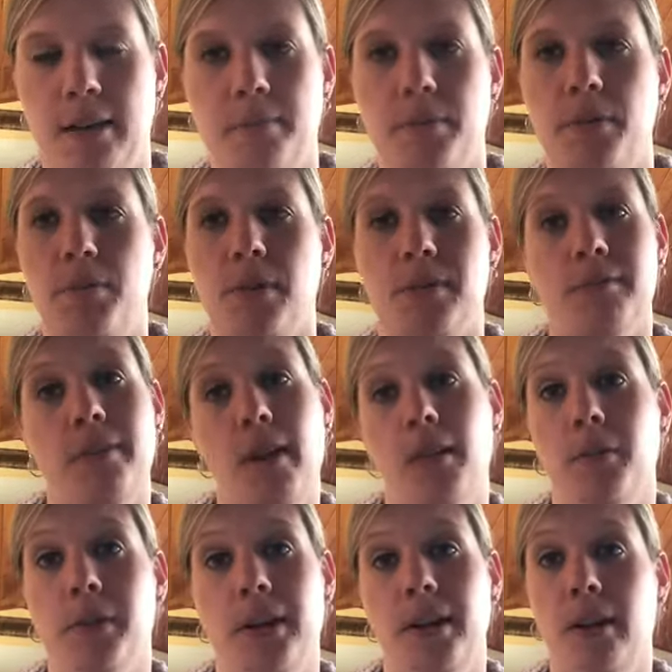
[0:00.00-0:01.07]
You can
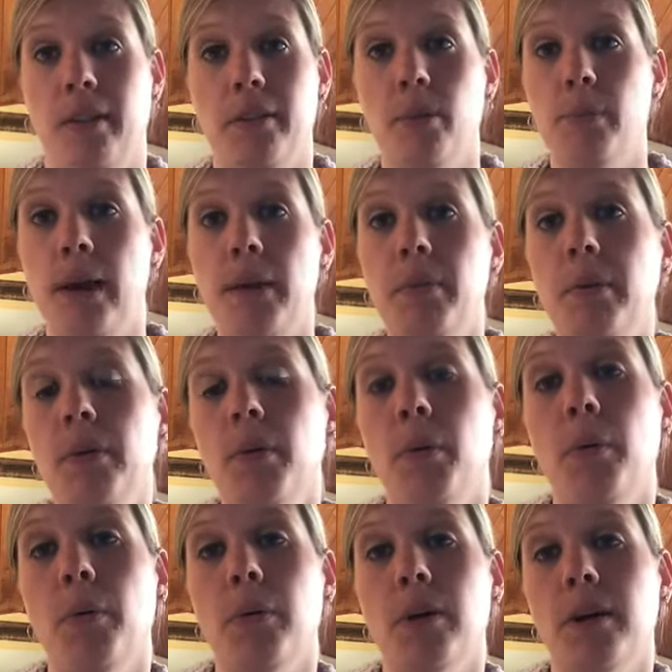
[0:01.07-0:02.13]
follow in another Bible,
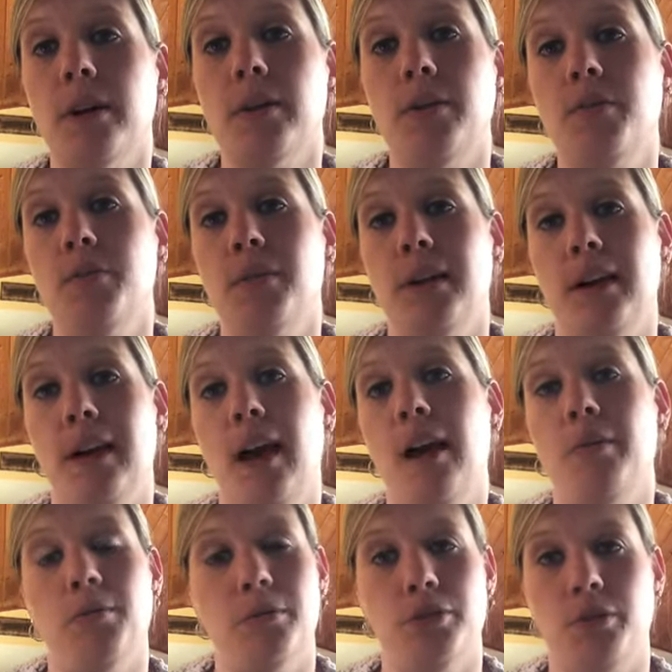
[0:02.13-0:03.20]
or
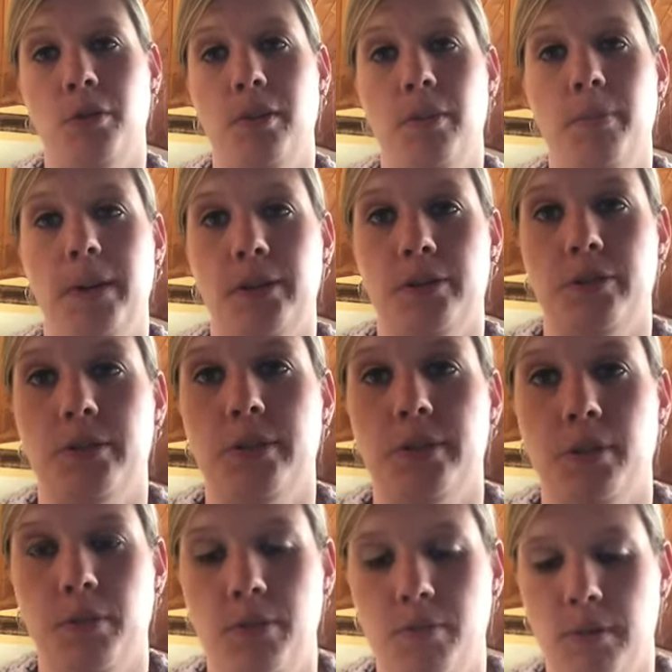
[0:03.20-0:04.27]
I will show you the pictures
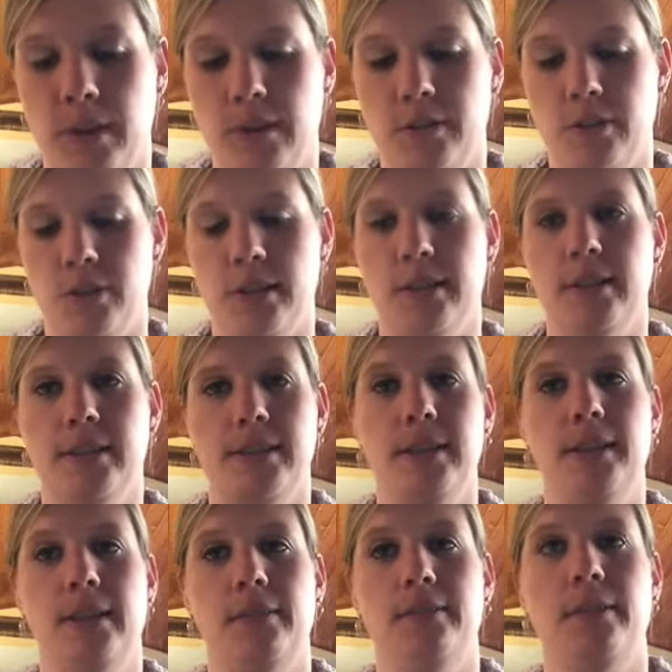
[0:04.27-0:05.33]
so you can just
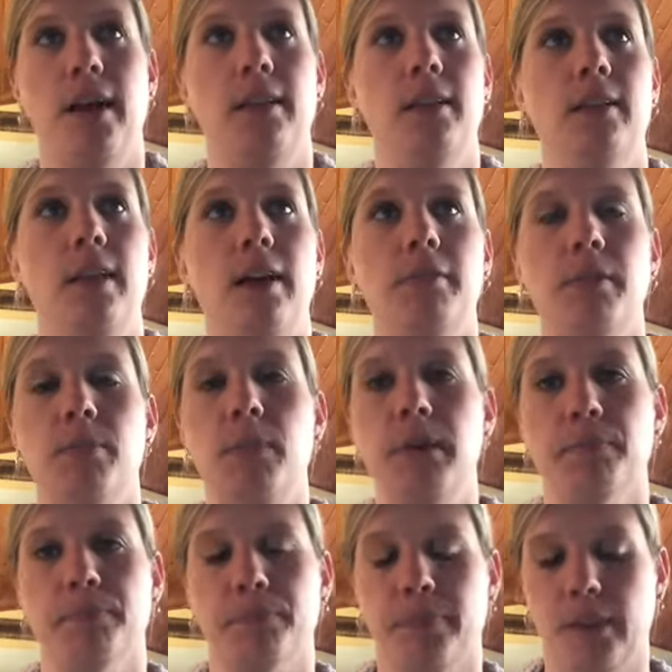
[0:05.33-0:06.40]
listen and follow along with me.